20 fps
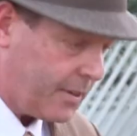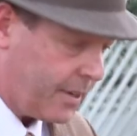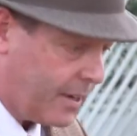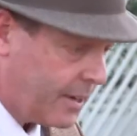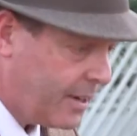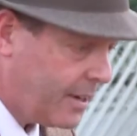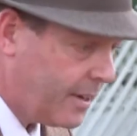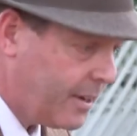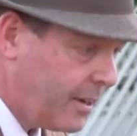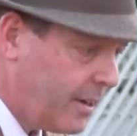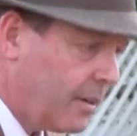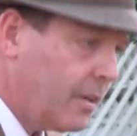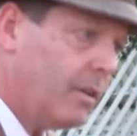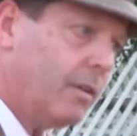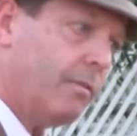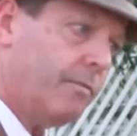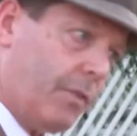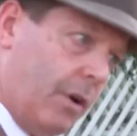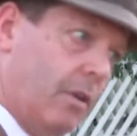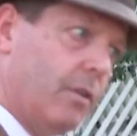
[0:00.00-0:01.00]
the
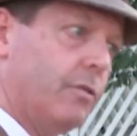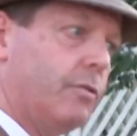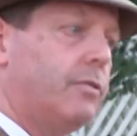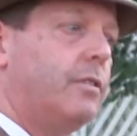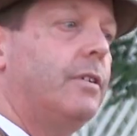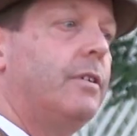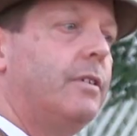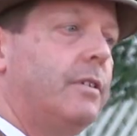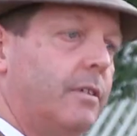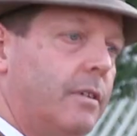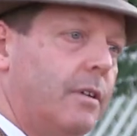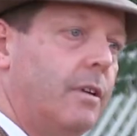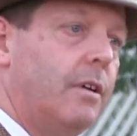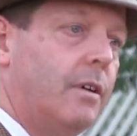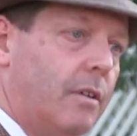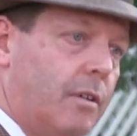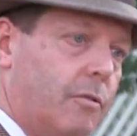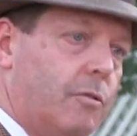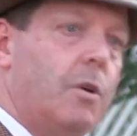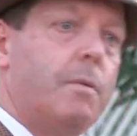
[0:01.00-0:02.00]
first
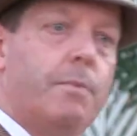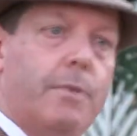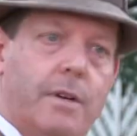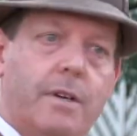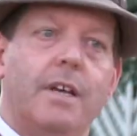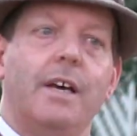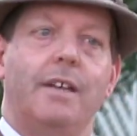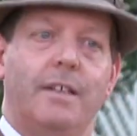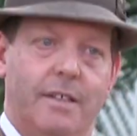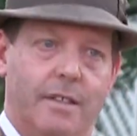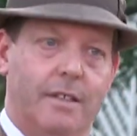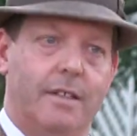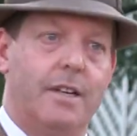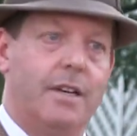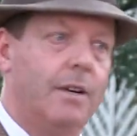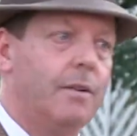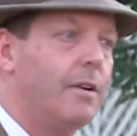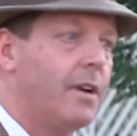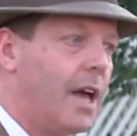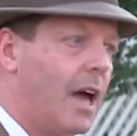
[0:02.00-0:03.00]
superintendent
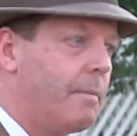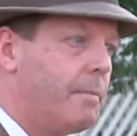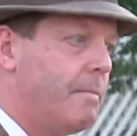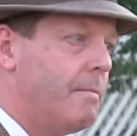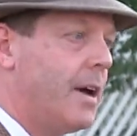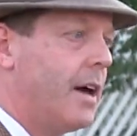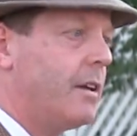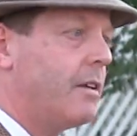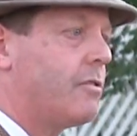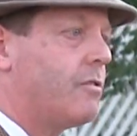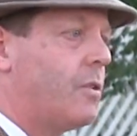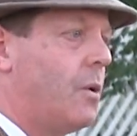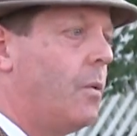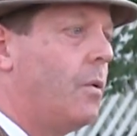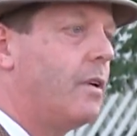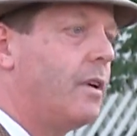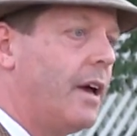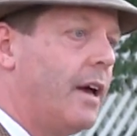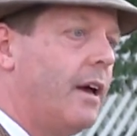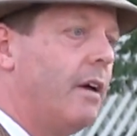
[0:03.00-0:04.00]
here at Appomattox
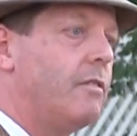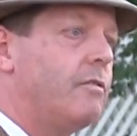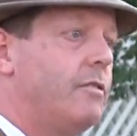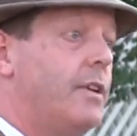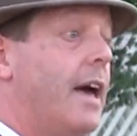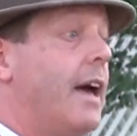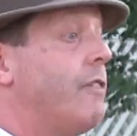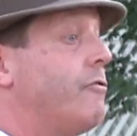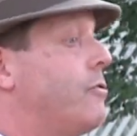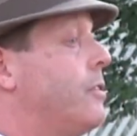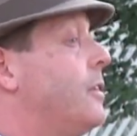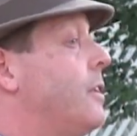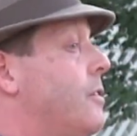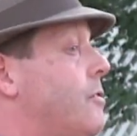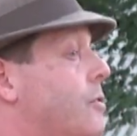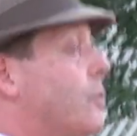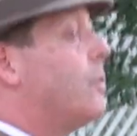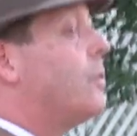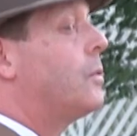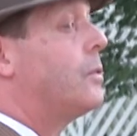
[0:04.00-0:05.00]
Courthouse National
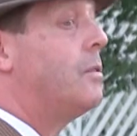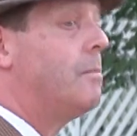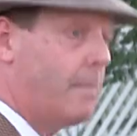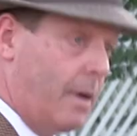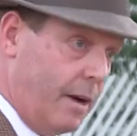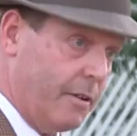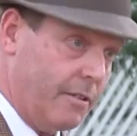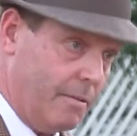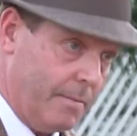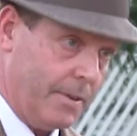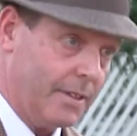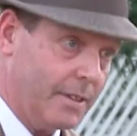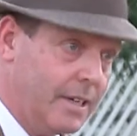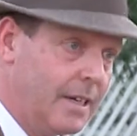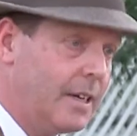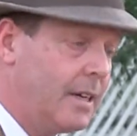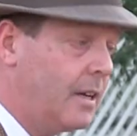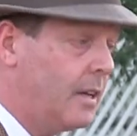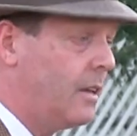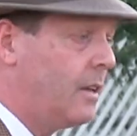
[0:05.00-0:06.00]
Historical Monument,
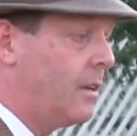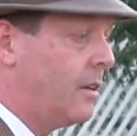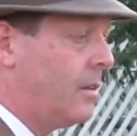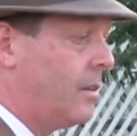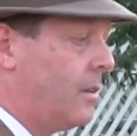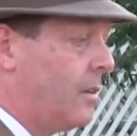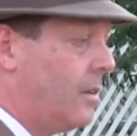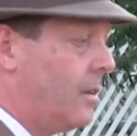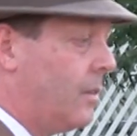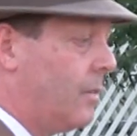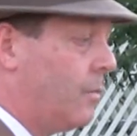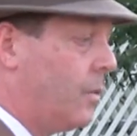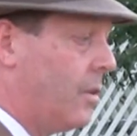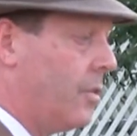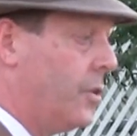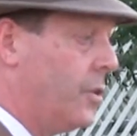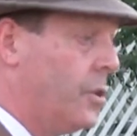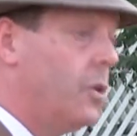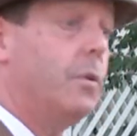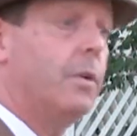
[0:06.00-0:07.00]
one
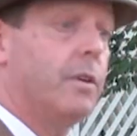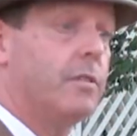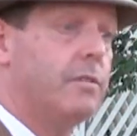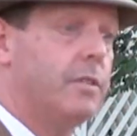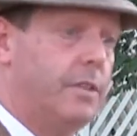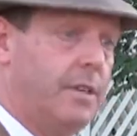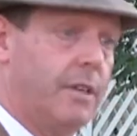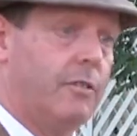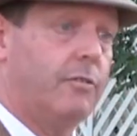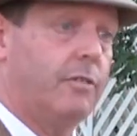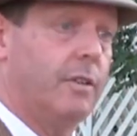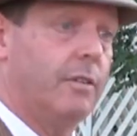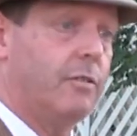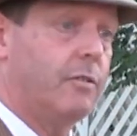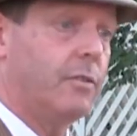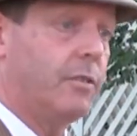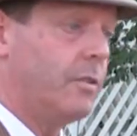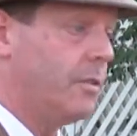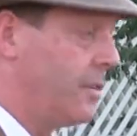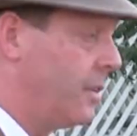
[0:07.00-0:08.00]
of the newest
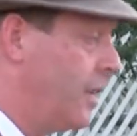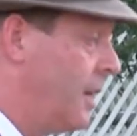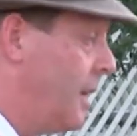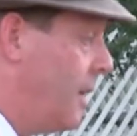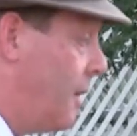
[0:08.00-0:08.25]
additions to the